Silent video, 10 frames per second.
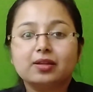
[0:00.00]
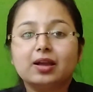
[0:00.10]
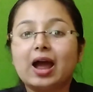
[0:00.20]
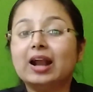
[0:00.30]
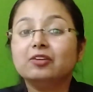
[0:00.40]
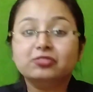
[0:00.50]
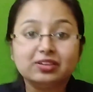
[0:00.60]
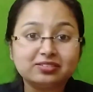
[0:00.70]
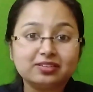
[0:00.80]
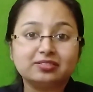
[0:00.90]
and if
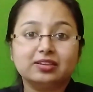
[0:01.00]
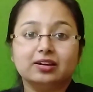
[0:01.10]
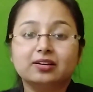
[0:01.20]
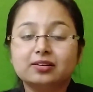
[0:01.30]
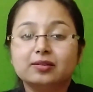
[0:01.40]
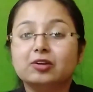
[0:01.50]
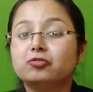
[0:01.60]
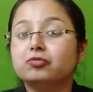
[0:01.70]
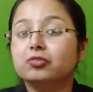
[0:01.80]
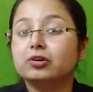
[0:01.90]
this is there,
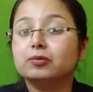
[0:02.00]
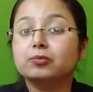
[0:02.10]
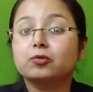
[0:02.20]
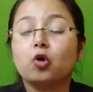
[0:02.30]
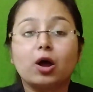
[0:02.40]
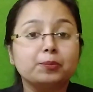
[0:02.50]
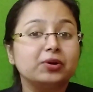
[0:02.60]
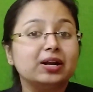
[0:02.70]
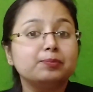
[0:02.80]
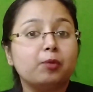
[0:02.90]
if
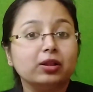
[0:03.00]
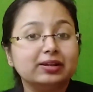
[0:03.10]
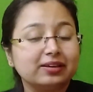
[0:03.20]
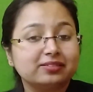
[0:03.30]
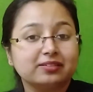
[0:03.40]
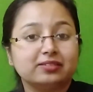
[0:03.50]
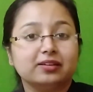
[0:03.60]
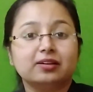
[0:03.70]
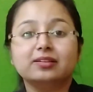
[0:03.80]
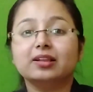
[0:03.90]
corporate politics is there,
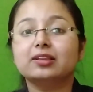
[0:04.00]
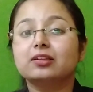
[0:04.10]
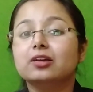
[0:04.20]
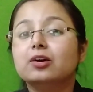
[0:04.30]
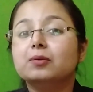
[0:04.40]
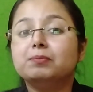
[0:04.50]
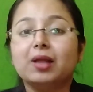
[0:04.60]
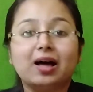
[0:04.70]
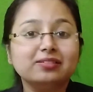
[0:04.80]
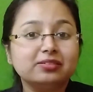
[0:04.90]
then
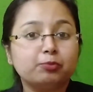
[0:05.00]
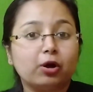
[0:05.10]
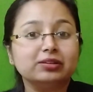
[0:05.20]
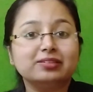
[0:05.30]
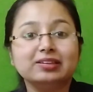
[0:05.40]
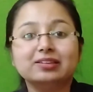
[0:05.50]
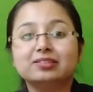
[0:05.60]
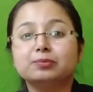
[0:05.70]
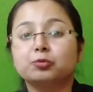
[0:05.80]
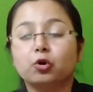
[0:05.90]
plans, policies,
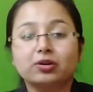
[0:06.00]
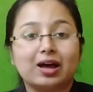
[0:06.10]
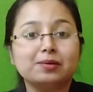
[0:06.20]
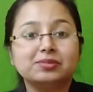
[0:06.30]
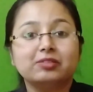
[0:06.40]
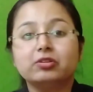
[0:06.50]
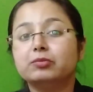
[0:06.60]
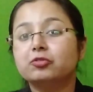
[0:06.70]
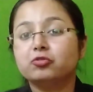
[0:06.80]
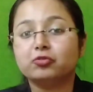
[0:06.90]
programs, they will be
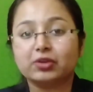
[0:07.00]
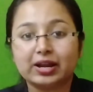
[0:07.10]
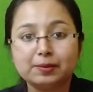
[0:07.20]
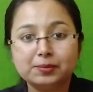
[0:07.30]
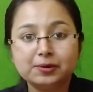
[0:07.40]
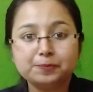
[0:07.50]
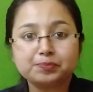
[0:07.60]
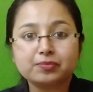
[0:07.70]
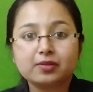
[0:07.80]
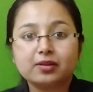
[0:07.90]
framed
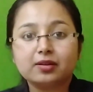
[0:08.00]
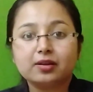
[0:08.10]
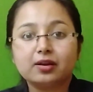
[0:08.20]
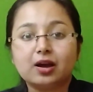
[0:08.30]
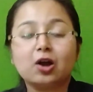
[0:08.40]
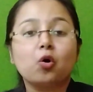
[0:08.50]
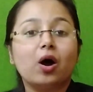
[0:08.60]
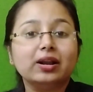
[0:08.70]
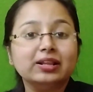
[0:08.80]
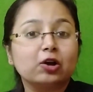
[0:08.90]

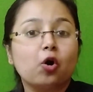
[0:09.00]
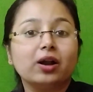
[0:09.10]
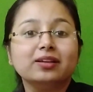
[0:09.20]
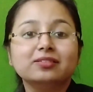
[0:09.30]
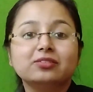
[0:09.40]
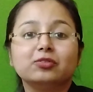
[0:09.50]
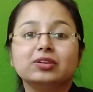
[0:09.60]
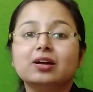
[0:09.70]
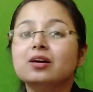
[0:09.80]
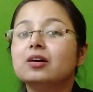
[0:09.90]
in accordance with the